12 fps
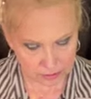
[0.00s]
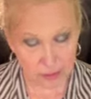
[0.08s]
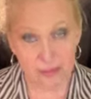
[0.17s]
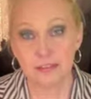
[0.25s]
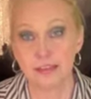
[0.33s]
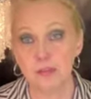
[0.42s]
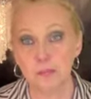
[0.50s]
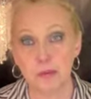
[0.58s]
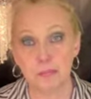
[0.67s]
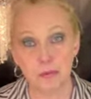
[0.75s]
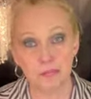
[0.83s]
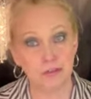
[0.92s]
6
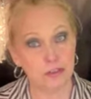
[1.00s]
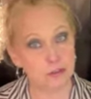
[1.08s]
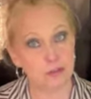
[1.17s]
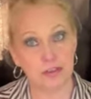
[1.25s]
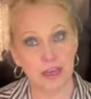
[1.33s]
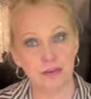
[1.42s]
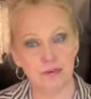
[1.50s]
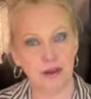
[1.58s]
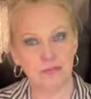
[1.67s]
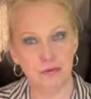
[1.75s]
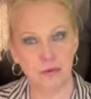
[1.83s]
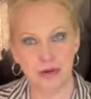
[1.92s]
people felt it was like
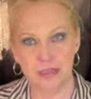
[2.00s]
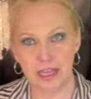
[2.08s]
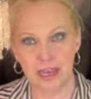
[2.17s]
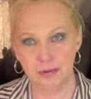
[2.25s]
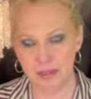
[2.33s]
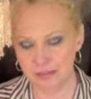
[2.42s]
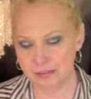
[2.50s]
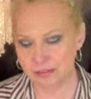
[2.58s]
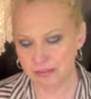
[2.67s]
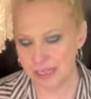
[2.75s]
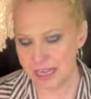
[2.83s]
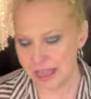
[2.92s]
Ralph Lauren Glamorous.
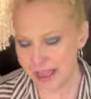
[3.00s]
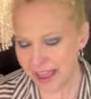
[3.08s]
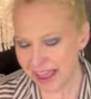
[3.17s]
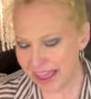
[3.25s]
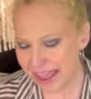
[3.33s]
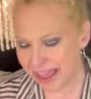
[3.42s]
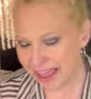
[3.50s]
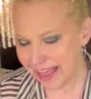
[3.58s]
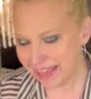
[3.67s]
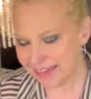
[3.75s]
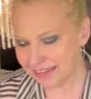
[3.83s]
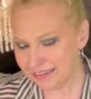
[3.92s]

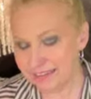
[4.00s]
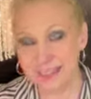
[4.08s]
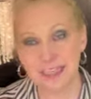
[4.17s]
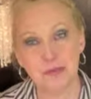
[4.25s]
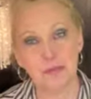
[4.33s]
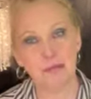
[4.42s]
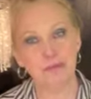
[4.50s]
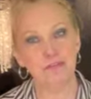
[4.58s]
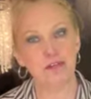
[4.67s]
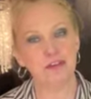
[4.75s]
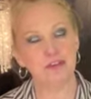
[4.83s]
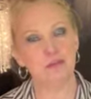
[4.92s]
And 6 people
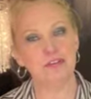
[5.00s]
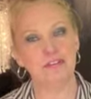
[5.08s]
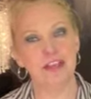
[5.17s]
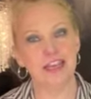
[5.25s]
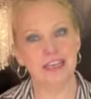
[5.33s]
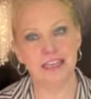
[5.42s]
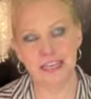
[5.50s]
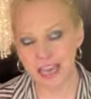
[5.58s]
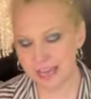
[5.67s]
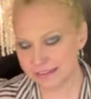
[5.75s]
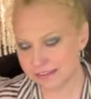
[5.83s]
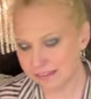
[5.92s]
felt it was like
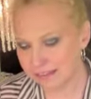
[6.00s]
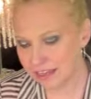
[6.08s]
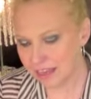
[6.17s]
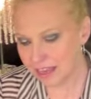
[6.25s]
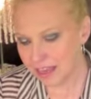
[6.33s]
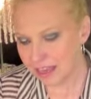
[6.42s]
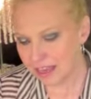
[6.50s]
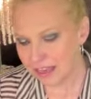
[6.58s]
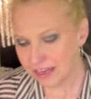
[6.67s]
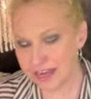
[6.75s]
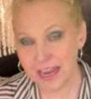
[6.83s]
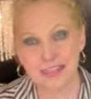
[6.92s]
Guess
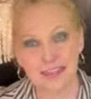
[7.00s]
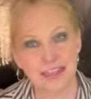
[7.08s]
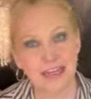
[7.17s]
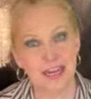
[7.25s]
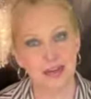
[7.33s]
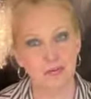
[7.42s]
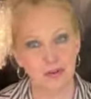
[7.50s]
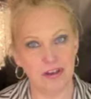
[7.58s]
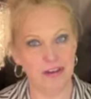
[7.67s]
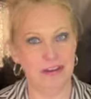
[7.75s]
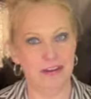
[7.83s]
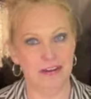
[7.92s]

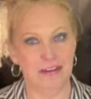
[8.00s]
1981.